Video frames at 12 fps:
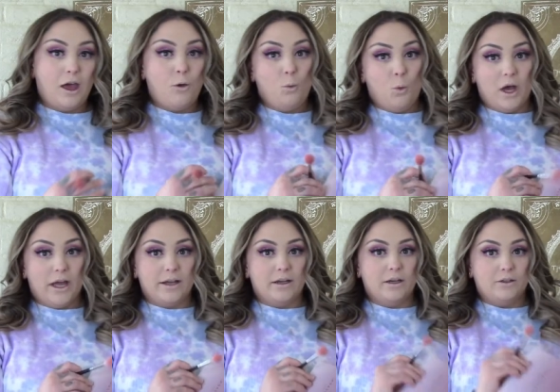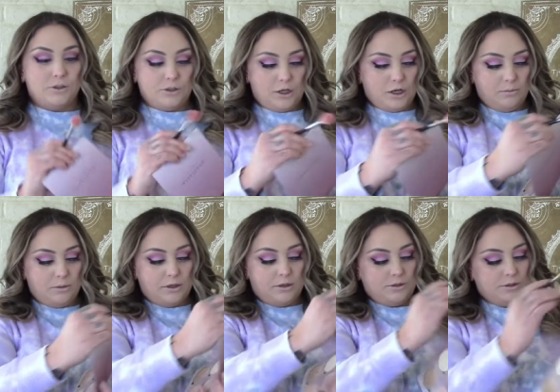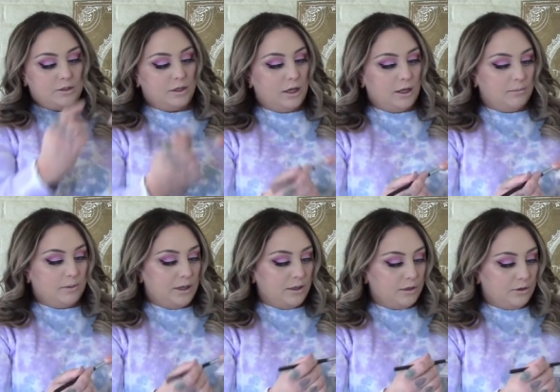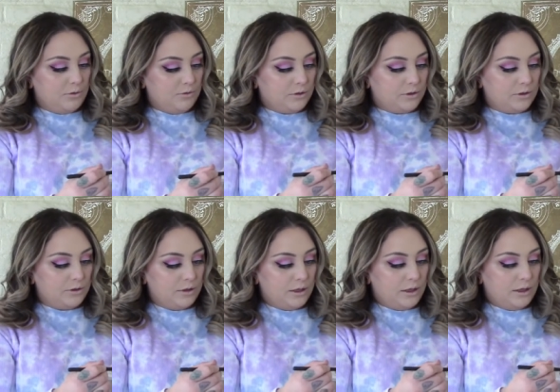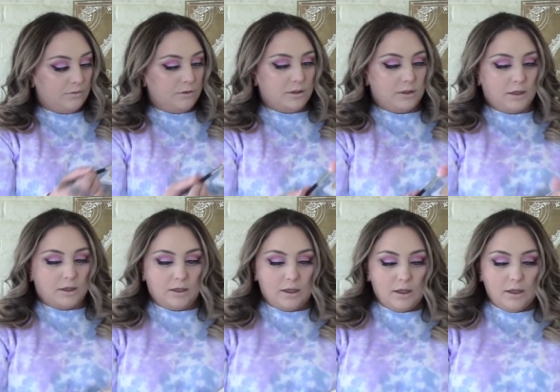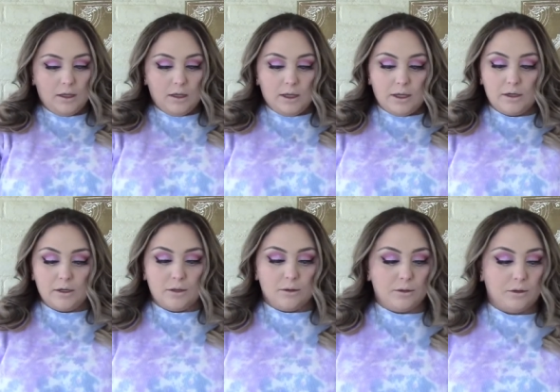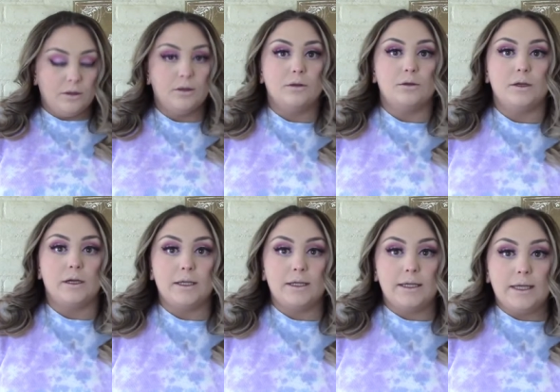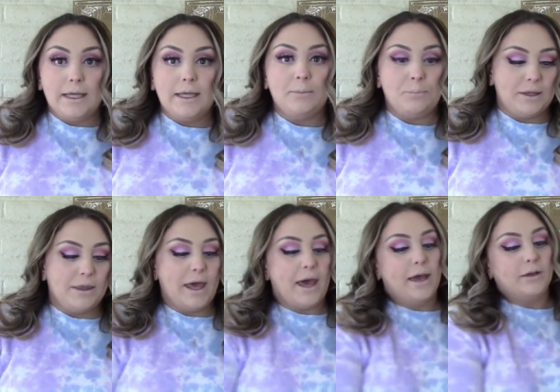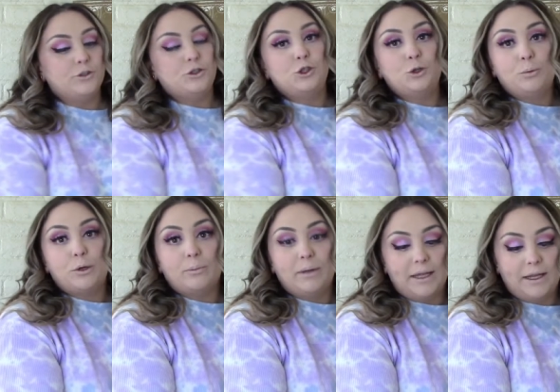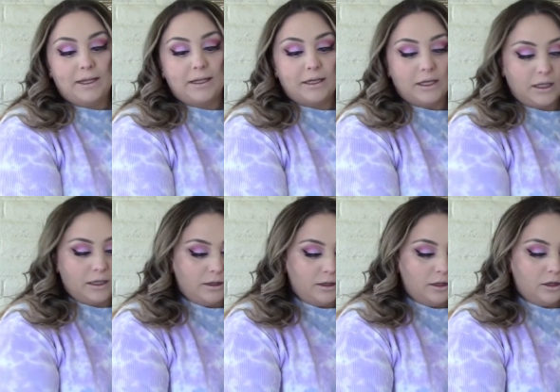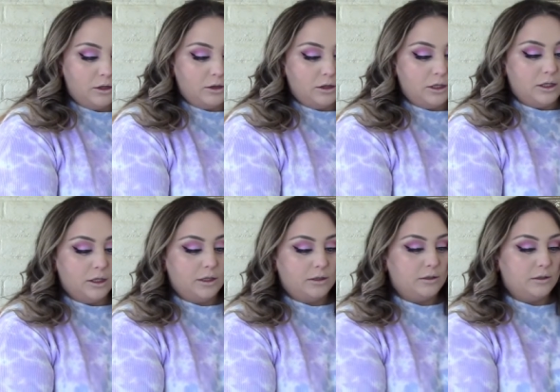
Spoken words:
one, Starburst, kind of over everything, it'll keep that super pink look.